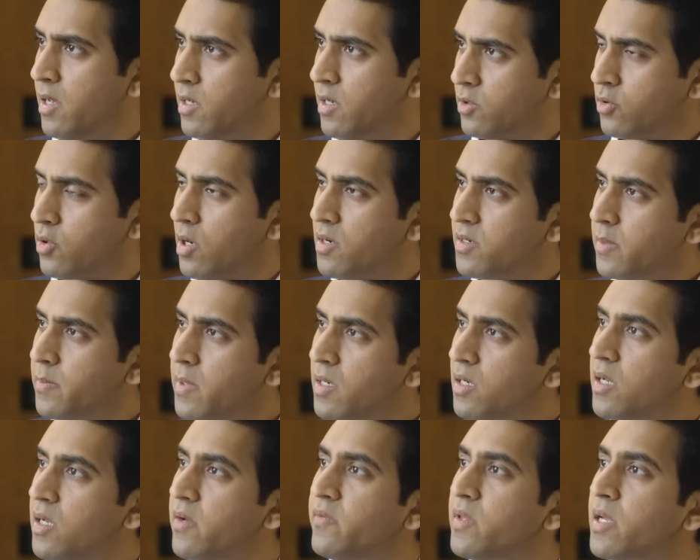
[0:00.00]
So
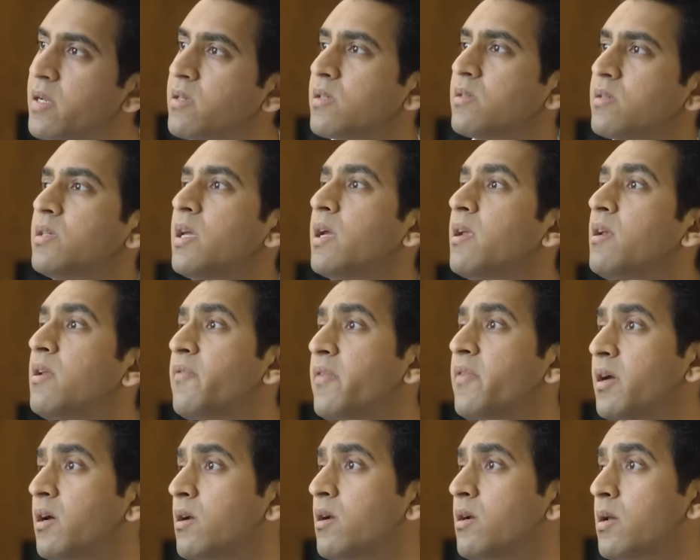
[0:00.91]
ultimately, if there is a
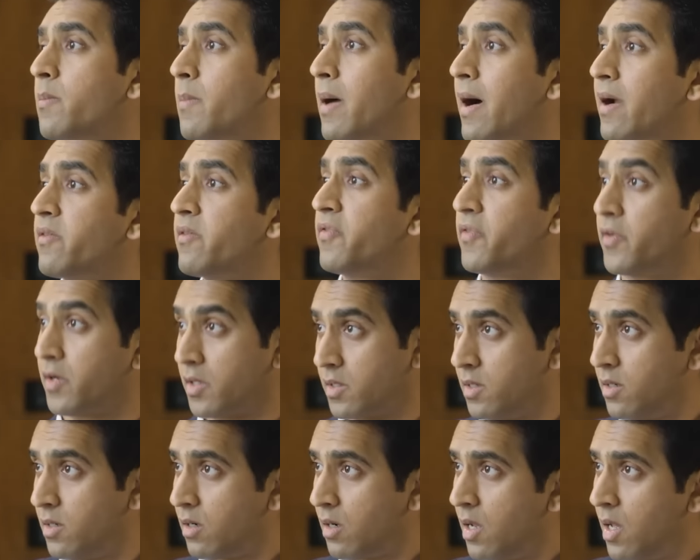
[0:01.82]
significant demand
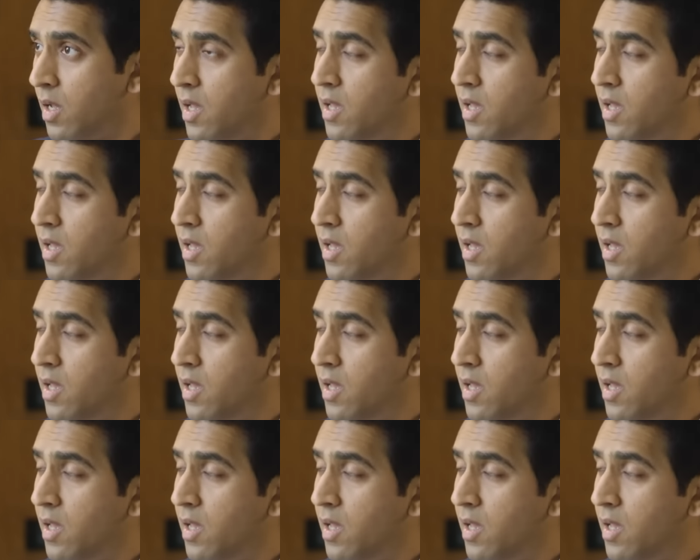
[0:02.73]
further,